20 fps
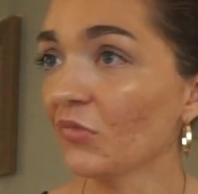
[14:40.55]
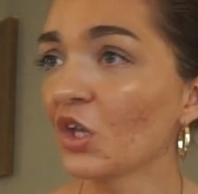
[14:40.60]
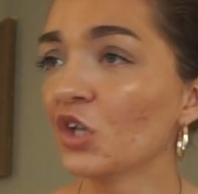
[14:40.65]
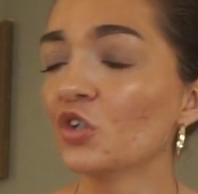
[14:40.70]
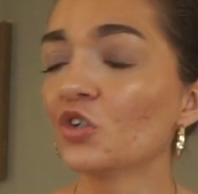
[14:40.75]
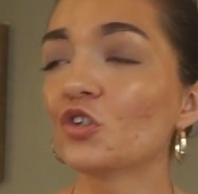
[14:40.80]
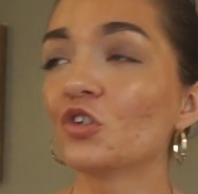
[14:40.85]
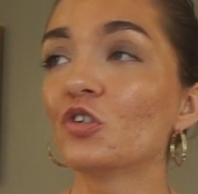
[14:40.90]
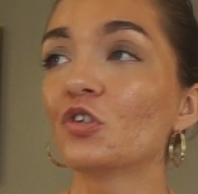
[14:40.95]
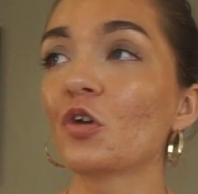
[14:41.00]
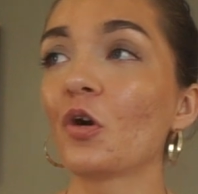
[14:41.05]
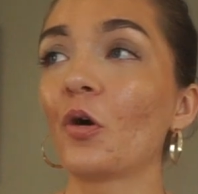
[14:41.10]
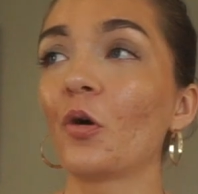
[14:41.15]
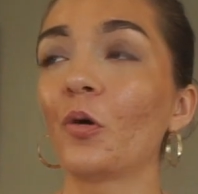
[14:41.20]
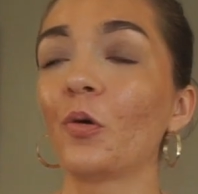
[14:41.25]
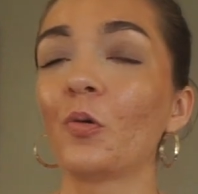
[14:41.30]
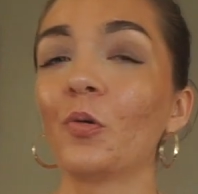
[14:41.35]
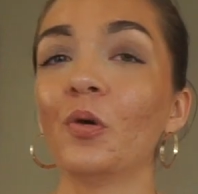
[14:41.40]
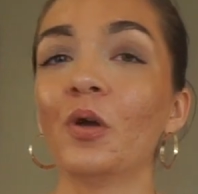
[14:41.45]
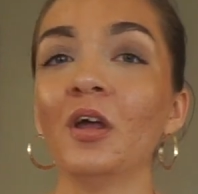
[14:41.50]

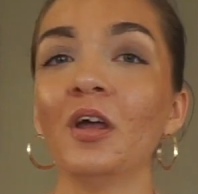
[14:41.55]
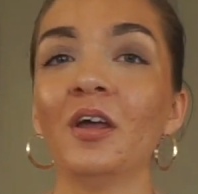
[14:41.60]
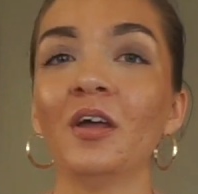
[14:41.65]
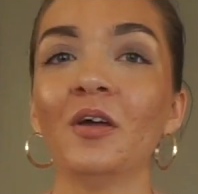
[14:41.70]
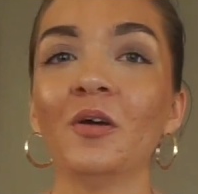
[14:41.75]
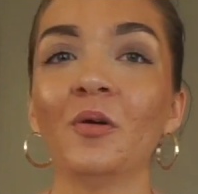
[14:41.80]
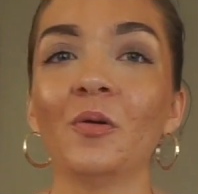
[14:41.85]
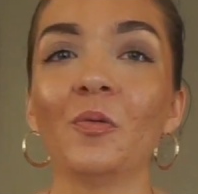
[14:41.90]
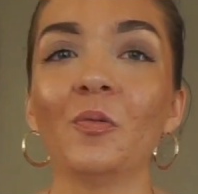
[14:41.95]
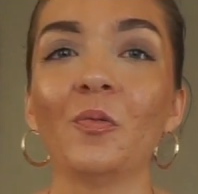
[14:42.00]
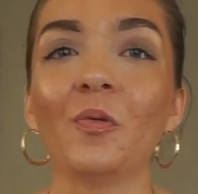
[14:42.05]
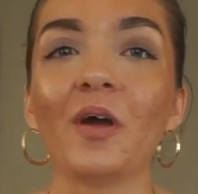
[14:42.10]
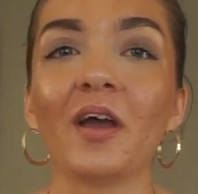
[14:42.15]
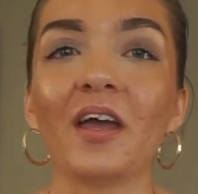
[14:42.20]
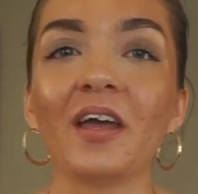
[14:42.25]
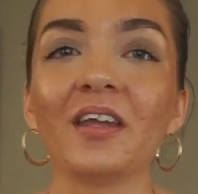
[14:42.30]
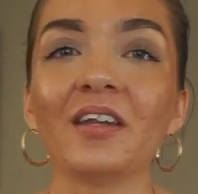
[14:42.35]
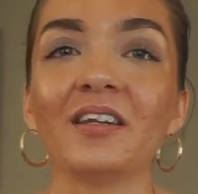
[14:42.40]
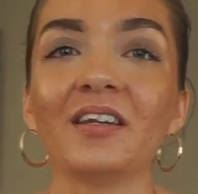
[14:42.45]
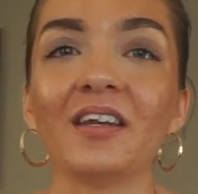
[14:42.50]
So
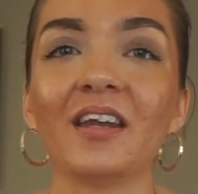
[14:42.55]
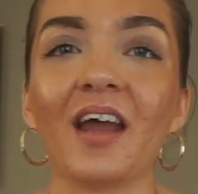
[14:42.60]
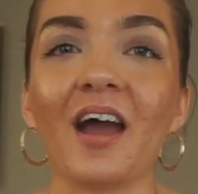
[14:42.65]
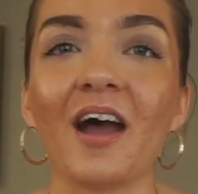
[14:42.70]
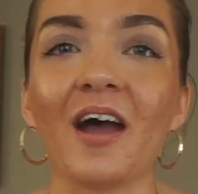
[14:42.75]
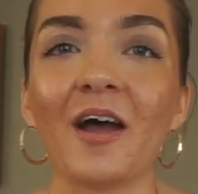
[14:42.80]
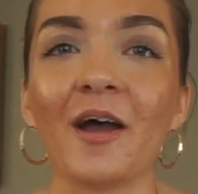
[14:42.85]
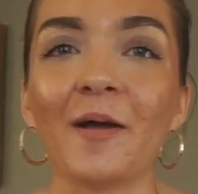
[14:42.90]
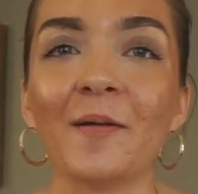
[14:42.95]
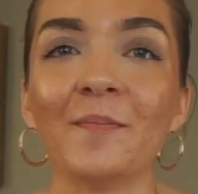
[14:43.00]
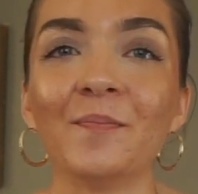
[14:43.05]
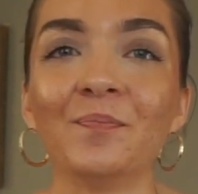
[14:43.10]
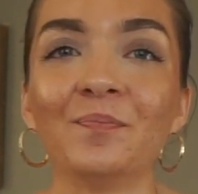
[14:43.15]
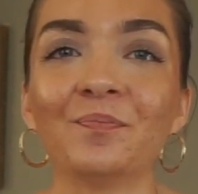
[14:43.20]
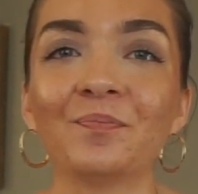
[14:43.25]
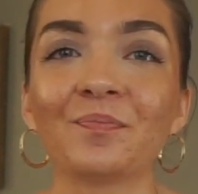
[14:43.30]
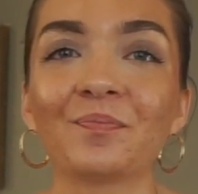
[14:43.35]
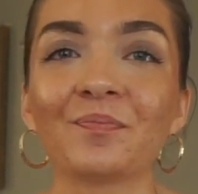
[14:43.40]
when I